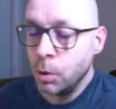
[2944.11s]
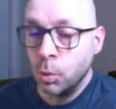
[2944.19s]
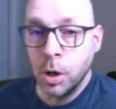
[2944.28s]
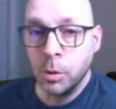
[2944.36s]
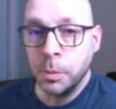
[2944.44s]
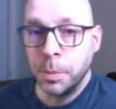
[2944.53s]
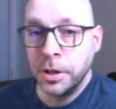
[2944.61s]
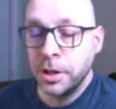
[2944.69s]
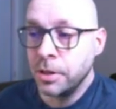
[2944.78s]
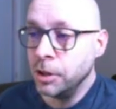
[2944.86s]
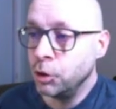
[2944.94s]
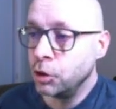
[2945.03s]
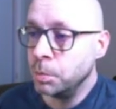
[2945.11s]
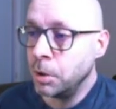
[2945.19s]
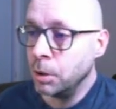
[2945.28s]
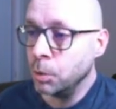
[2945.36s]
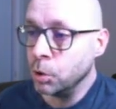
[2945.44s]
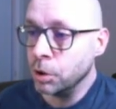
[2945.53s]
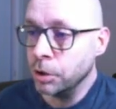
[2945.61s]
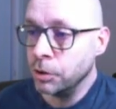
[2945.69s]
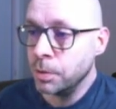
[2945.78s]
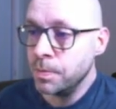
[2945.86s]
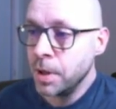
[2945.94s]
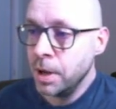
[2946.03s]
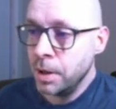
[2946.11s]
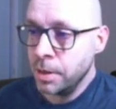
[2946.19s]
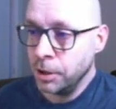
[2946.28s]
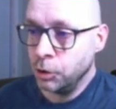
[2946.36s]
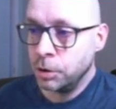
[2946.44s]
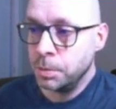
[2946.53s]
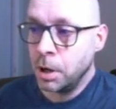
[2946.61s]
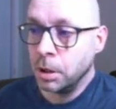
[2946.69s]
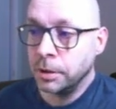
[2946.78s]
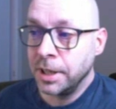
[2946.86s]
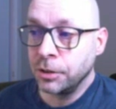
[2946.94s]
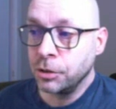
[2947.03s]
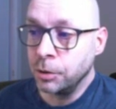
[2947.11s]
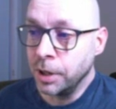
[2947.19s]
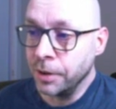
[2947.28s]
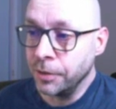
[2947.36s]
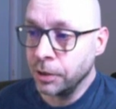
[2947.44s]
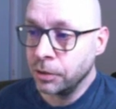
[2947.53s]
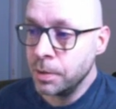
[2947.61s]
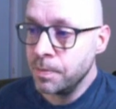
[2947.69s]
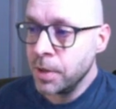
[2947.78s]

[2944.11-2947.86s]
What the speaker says: where we're printing these small words, these small text graphics.